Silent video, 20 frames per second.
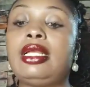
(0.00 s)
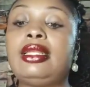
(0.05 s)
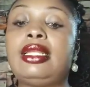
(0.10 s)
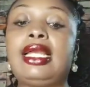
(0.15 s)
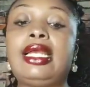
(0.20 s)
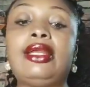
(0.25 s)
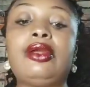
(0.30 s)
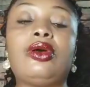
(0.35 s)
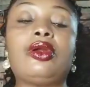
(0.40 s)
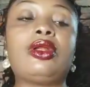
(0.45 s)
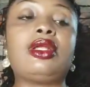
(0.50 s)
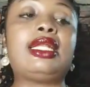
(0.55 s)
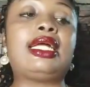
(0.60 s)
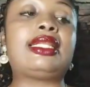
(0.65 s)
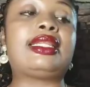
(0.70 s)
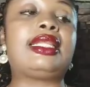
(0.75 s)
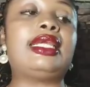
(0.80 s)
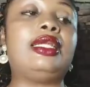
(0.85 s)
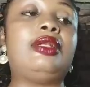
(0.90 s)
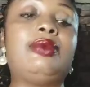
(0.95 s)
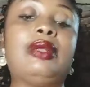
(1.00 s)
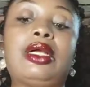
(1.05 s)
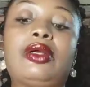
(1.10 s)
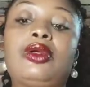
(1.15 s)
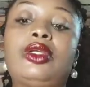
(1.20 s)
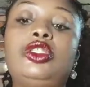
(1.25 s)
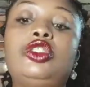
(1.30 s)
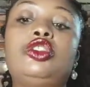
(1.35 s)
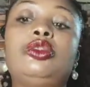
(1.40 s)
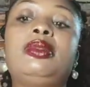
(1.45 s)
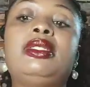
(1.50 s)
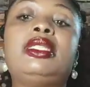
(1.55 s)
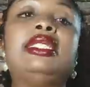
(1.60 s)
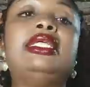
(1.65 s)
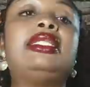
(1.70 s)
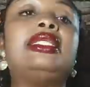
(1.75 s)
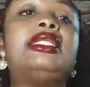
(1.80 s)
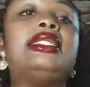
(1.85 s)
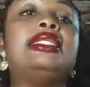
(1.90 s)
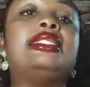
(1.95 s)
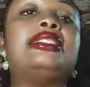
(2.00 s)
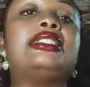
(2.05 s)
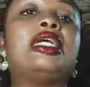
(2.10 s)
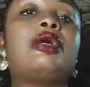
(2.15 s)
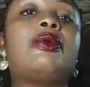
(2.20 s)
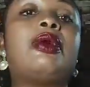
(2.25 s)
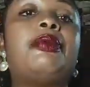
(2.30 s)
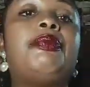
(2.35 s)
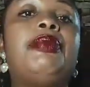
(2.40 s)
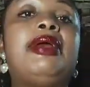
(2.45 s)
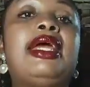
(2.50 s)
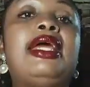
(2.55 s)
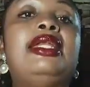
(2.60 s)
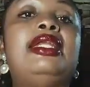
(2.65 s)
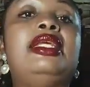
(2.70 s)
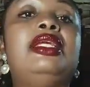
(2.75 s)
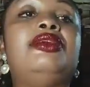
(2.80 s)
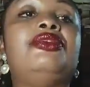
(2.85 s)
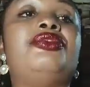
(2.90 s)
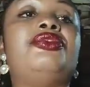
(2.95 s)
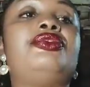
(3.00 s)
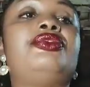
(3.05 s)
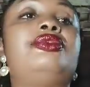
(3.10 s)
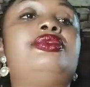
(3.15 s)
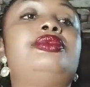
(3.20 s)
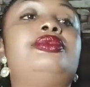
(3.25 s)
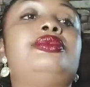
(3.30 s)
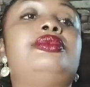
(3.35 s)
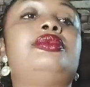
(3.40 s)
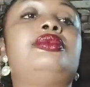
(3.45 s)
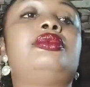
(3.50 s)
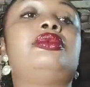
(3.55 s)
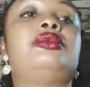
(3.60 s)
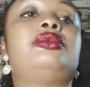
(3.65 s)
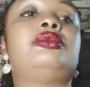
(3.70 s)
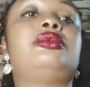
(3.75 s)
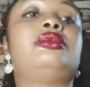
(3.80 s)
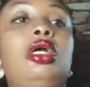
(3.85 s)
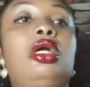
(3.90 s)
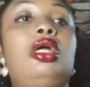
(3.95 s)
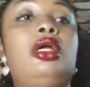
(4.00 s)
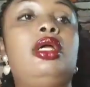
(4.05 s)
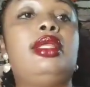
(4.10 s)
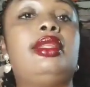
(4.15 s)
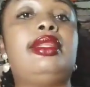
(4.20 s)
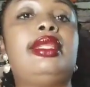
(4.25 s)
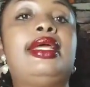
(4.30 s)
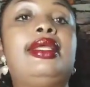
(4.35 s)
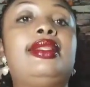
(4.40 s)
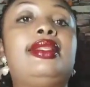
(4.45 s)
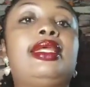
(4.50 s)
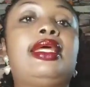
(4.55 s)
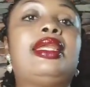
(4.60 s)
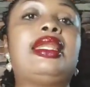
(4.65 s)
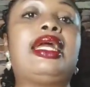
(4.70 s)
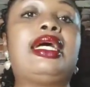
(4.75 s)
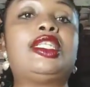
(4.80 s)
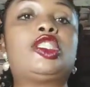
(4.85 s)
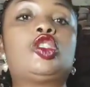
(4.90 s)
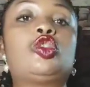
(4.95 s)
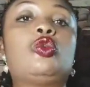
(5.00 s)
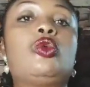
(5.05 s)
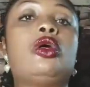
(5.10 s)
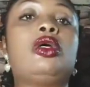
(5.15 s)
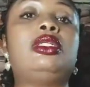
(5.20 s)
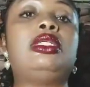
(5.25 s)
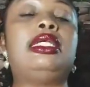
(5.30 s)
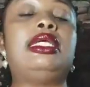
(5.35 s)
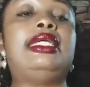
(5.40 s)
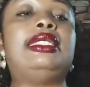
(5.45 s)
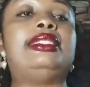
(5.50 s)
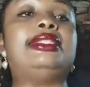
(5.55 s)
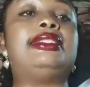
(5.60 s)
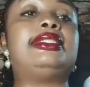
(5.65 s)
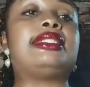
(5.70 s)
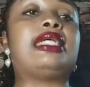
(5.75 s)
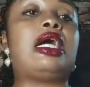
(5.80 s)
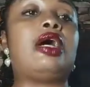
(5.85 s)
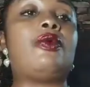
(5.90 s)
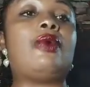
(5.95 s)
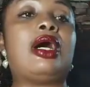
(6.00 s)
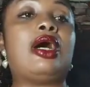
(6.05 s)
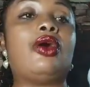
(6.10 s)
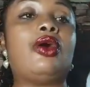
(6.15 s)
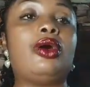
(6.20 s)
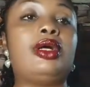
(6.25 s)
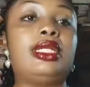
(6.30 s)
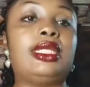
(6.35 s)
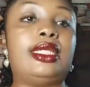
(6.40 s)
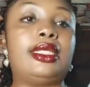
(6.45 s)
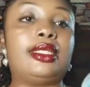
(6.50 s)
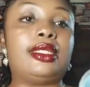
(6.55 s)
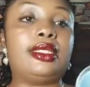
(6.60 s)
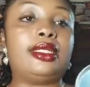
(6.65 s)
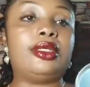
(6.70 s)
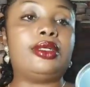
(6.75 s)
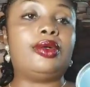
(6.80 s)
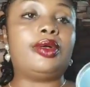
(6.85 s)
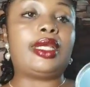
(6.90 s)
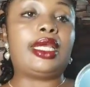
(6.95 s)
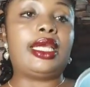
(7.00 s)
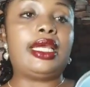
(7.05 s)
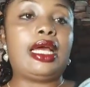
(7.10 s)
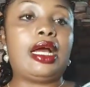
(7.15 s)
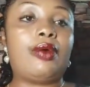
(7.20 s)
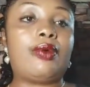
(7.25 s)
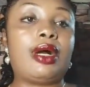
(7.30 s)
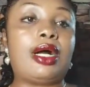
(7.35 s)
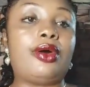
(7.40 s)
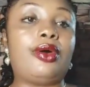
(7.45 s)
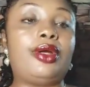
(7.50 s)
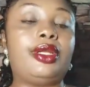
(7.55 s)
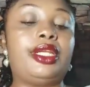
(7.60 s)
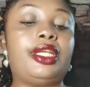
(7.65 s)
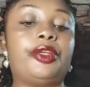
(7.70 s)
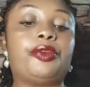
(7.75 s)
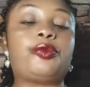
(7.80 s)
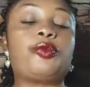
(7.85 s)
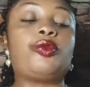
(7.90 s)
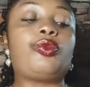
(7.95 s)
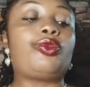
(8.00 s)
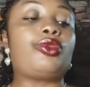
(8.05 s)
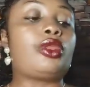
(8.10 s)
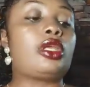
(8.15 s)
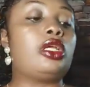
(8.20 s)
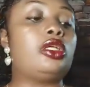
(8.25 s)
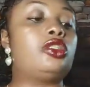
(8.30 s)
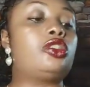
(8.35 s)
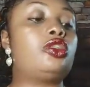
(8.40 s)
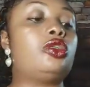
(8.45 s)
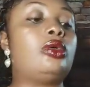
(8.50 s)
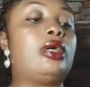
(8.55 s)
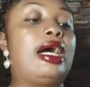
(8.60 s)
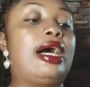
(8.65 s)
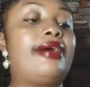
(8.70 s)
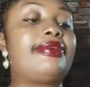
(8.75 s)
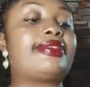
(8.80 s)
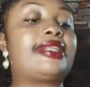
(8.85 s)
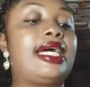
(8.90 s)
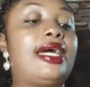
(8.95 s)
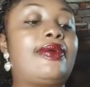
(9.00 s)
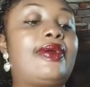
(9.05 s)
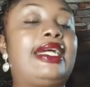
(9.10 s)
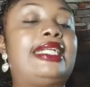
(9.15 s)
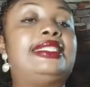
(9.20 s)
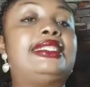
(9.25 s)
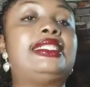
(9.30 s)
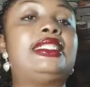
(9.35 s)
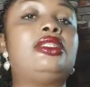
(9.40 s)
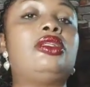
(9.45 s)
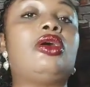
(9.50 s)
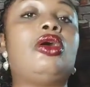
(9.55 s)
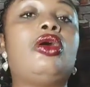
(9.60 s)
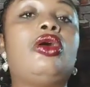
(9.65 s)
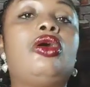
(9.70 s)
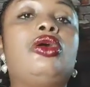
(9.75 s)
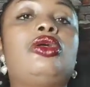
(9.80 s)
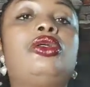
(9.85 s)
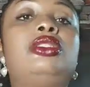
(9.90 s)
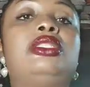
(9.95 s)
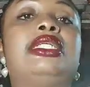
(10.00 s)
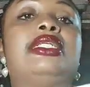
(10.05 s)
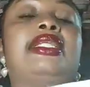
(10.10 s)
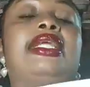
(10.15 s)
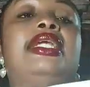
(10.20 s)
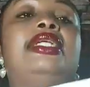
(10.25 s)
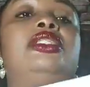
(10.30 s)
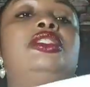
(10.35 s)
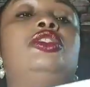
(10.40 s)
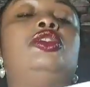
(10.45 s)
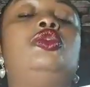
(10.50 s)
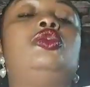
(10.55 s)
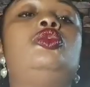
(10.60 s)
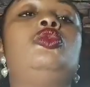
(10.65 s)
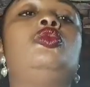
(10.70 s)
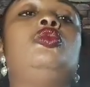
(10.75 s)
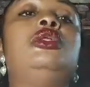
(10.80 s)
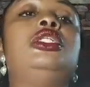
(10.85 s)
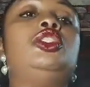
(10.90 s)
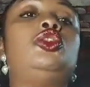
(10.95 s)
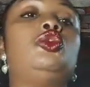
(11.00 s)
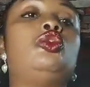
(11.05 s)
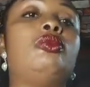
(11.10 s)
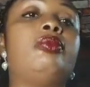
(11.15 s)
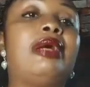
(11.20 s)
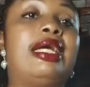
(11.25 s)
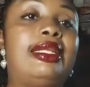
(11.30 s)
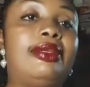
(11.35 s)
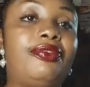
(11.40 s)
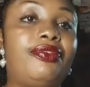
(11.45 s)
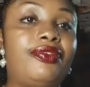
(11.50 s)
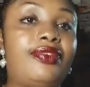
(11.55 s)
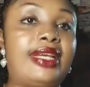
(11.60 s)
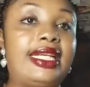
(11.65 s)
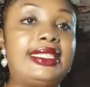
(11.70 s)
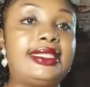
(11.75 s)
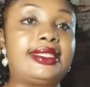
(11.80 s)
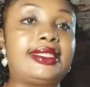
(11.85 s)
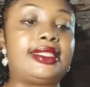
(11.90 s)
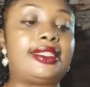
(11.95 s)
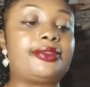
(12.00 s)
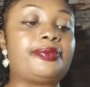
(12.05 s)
Then another thing we are going to be needing is our bay leaf. Then the last one is our honey. Okay, our honey. So after writing all the things you wish to manifest,